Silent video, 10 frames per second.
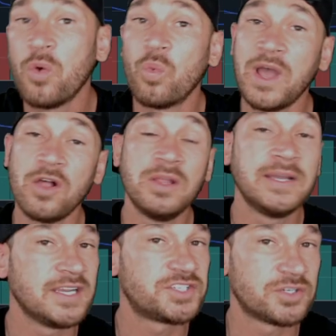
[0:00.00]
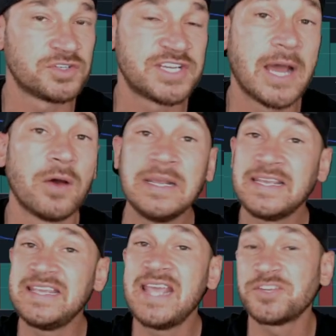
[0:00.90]
Well, it turns out
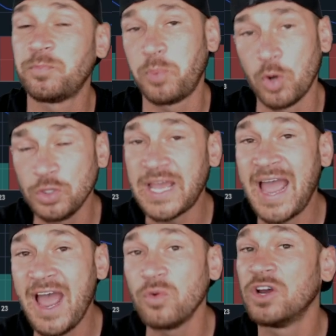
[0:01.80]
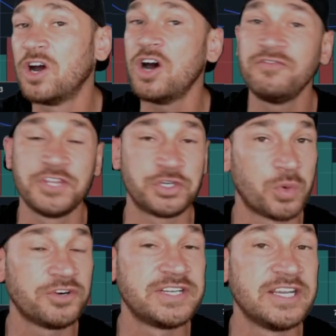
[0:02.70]
he has pulled out of the
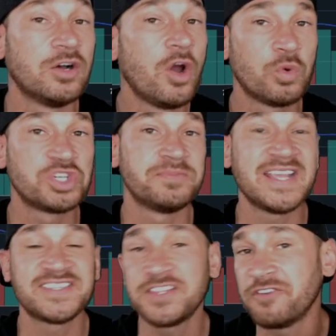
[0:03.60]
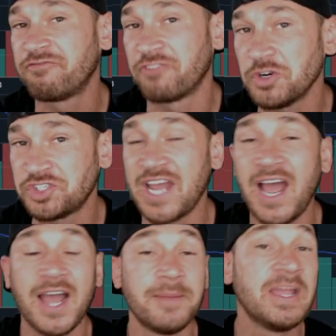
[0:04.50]
Twitter deal, which makes it the first
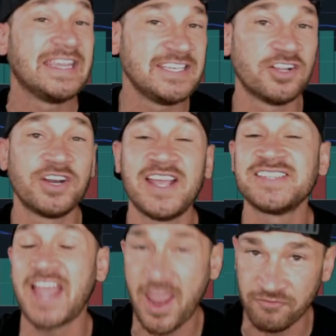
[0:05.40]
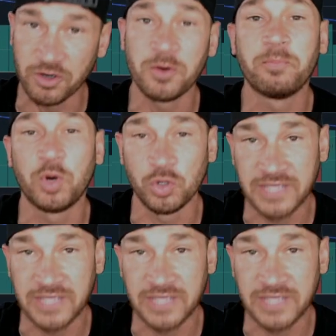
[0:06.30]
time Elon has ever pulled